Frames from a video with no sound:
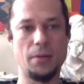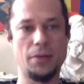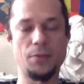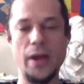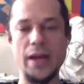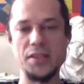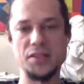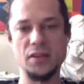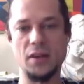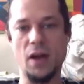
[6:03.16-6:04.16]

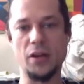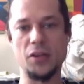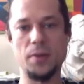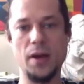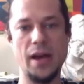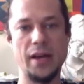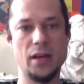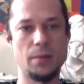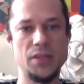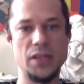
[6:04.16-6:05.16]
threads of Occupy
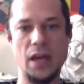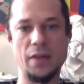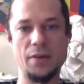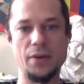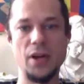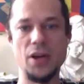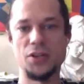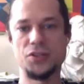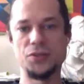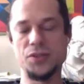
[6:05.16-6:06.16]
come together
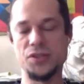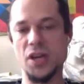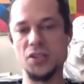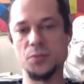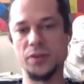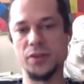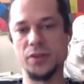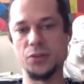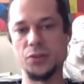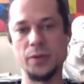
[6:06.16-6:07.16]
to discuss what they're
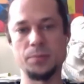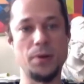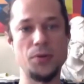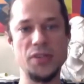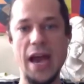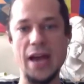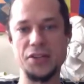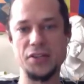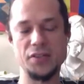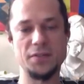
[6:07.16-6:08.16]
doing, propose
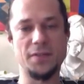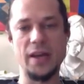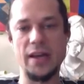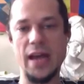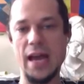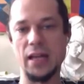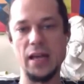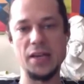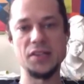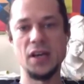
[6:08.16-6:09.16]
actions, find
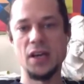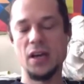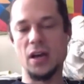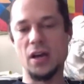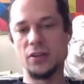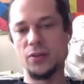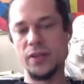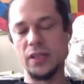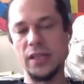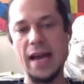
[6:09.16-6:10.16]
allies. You
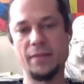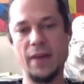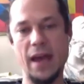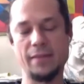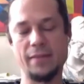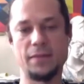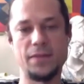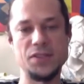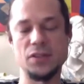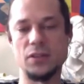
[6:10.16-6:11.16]
know, in the lack of having
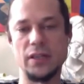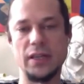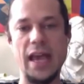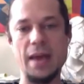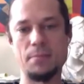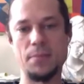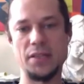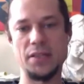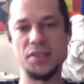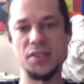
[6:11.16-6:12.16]
physical
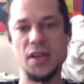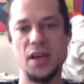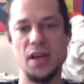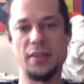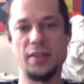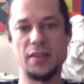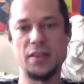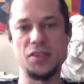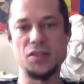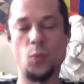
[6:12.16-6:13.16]
encampments, I
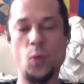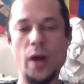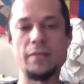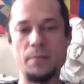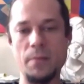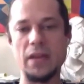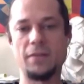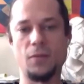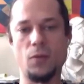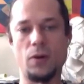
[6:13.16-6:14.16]
think this is one of the
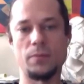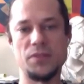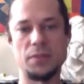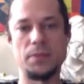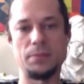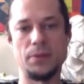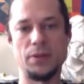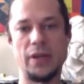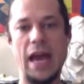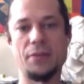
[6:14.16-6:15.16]
many forums that
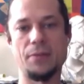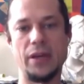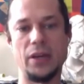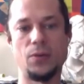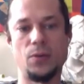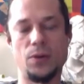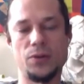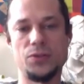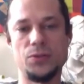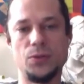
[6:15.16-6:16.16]
people are gathering in
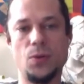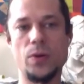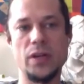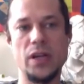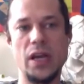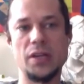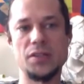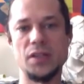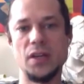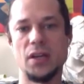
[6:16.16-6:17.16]
order to
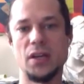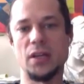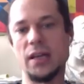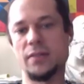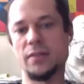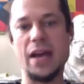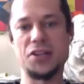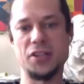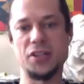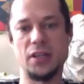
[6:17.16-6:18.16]
coordinate collective
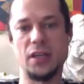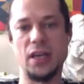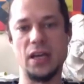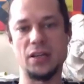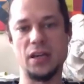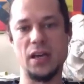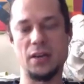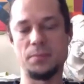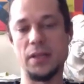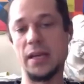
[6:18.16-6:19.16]
action
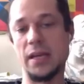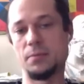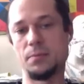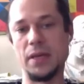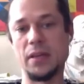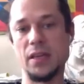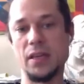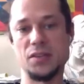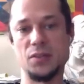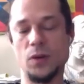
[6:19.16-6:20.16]
and plan big
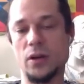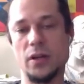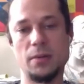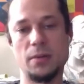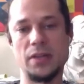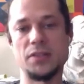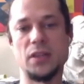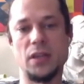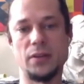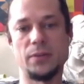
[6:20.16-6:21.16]
things and work on
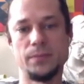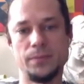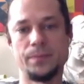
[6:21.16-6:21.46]
campaigns together.